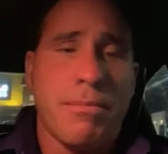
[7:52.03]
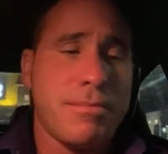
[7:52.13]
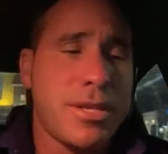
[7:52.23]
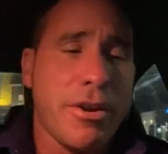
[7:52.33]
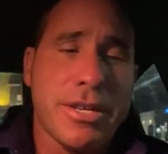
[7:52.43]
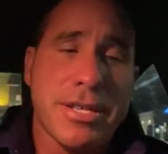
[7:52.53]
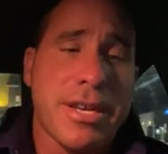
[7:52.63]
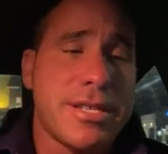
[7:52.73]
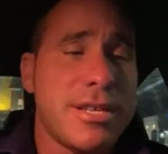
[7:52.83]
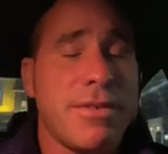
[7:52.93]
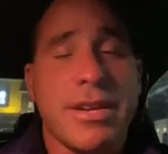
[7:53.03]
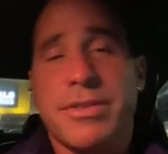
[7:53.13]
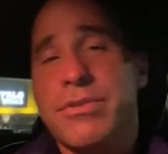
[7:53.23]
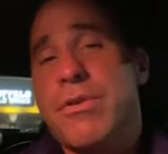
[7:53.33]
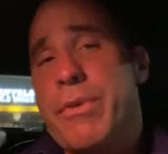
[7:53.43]
Darius Slay and Stevie
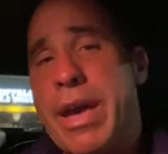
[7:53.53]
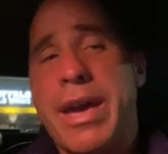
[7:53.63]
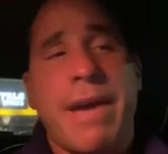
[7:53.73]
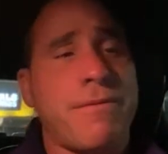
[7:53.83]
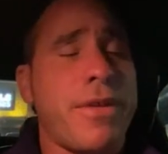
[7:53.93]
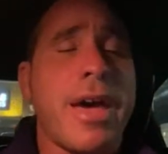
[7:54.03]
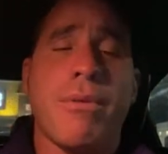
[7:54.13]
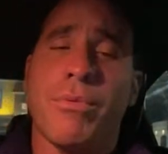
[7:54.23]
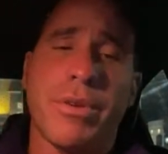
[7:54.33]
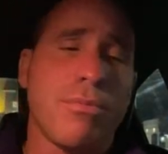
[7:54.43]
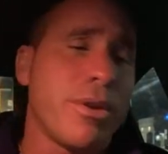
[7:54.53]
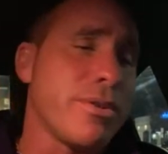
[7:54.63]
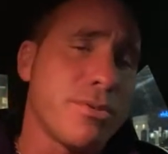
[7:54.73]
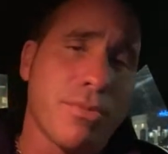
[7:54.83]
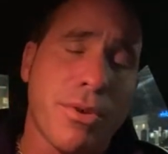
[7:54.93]
Nelson are okay. After that, what else?
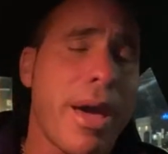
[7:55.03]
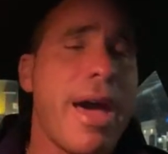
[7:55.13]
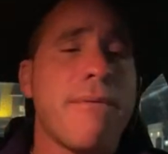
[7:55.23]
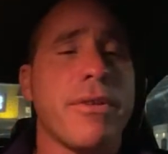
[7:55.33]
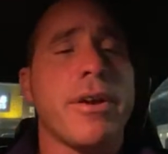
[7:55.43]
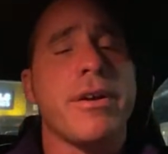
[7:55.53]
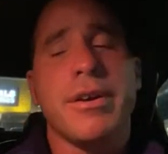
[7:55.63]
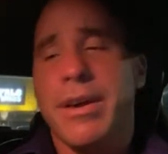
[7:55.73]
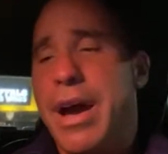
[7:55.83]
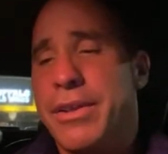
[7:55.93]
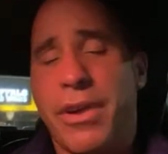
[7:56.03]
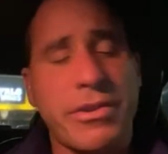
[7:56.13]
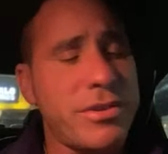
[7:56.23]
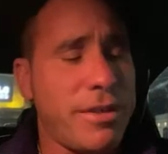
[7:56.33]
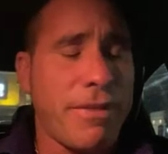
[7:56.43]
What do you have there? I thought
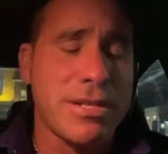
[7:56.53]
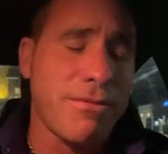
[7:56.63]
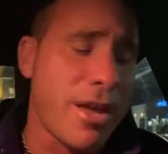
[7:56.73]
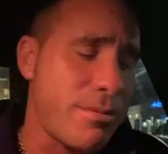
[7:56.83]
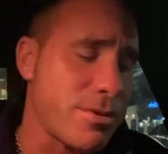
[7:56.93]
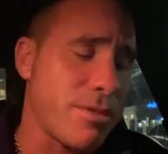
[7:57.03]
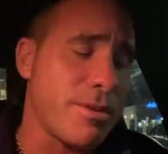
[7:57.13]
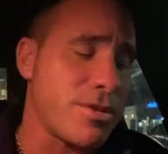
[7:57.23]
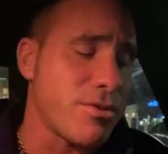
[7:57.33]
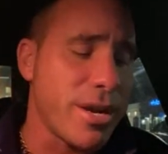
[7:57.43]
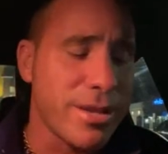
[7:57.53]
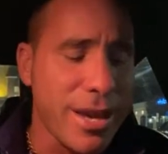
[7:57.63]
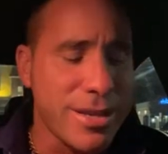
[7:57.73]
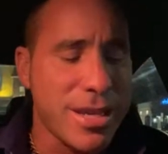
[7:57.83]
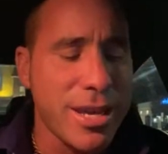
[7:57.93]
their defensive line was going to be a strength.
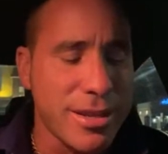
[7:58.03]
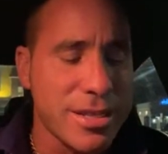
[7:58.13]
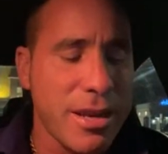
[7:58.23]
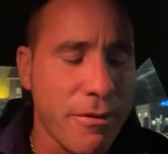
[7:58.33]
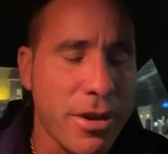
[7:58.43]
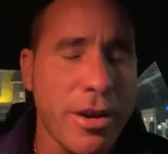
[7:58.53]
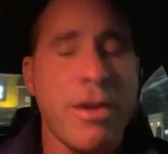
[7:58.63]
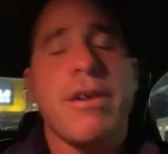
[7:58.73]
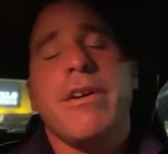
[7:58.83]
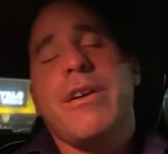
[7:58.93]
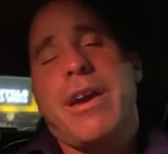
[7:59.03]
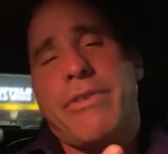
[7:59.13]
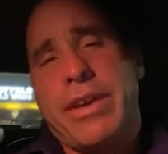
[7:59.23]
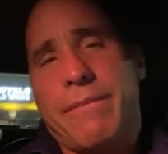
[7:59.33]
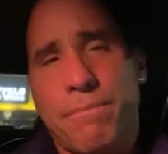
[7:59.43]
I think this every year, and
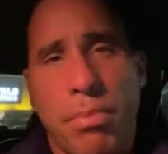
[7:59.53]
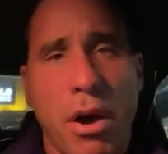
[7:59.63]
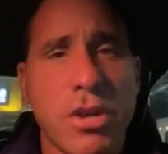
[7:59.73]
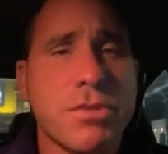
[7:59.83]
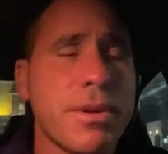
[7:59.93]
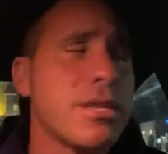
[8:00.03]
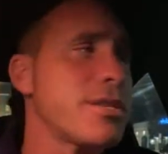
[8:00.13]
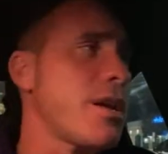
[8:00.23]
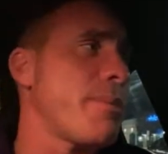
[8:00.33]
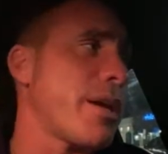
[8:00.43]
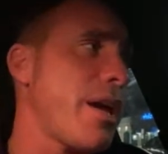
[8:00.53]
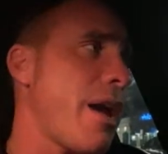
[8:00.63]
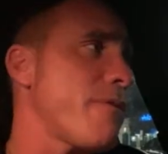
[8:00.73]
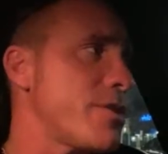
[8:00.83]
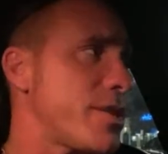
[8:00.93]
they punch me in the stomach
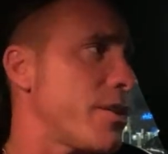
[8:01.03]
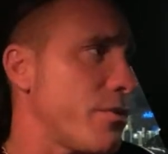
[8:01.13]
every single